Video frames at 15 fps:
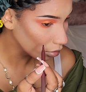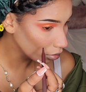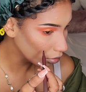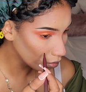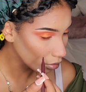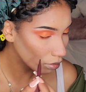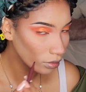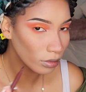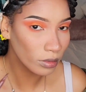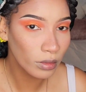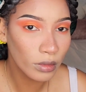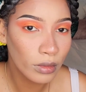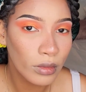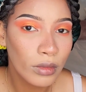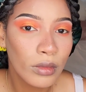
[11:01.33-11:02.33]

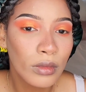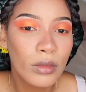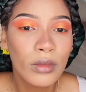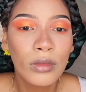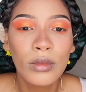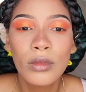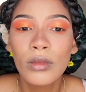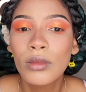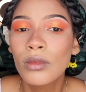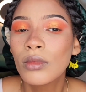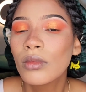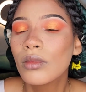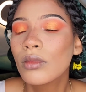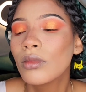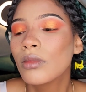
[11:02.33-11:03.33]

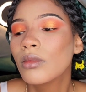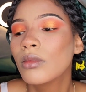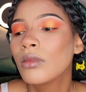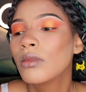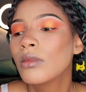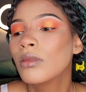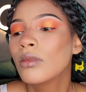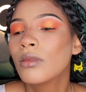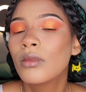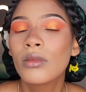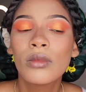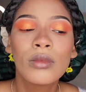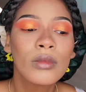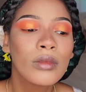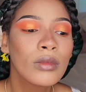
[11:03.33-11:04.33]

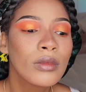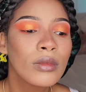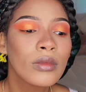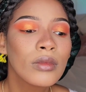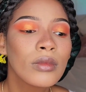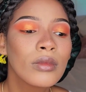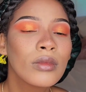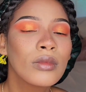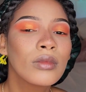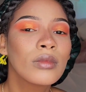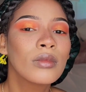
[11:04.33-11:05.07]
No one is speaking in this clip.